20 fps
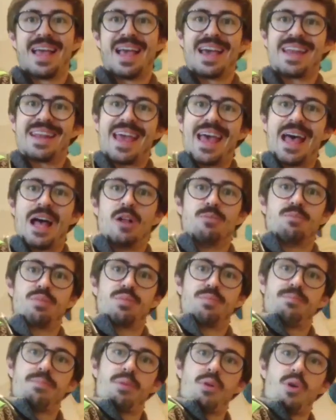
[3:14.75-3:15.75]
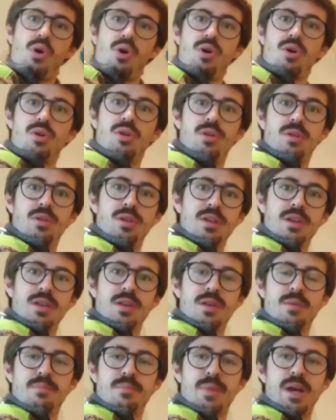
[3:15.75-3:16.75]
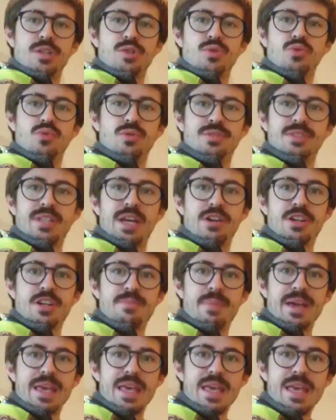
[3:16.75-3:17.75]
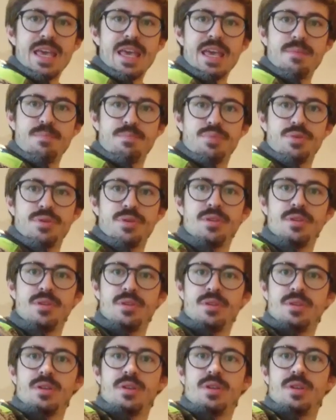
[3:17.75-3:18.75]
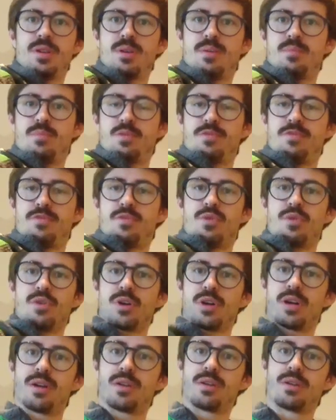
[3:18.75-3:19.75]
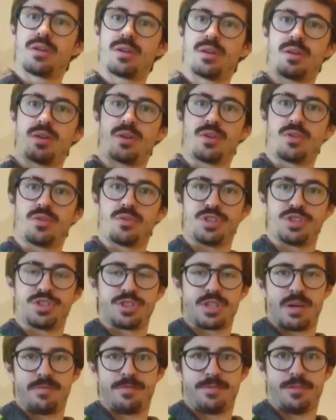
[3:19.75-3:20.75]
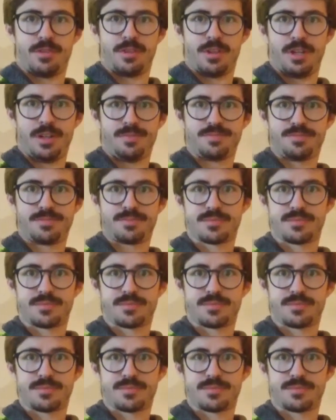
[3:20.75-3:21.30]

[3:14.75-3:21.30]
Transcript: and help pull my tool down to my hip before reaching up further.